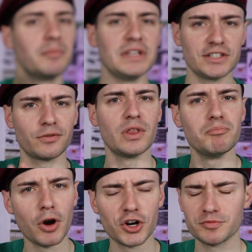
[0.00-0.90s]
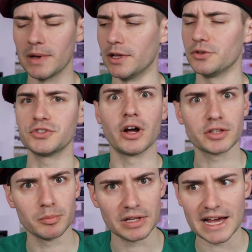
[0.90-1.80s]
that means for the marshmallows,
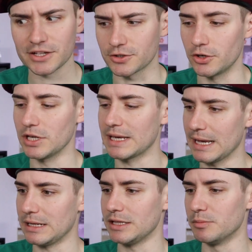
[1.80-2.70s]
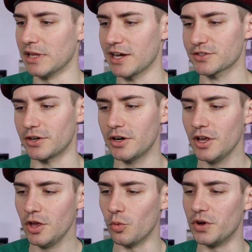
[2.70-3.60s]
not the blaster. You can't eat the blaster.
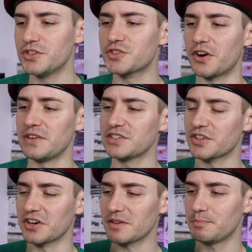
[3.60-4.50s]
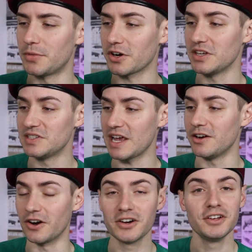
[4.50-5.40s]
One serving per
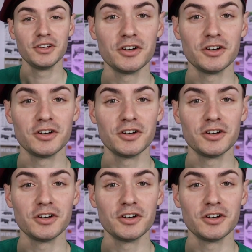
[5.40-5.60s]
container.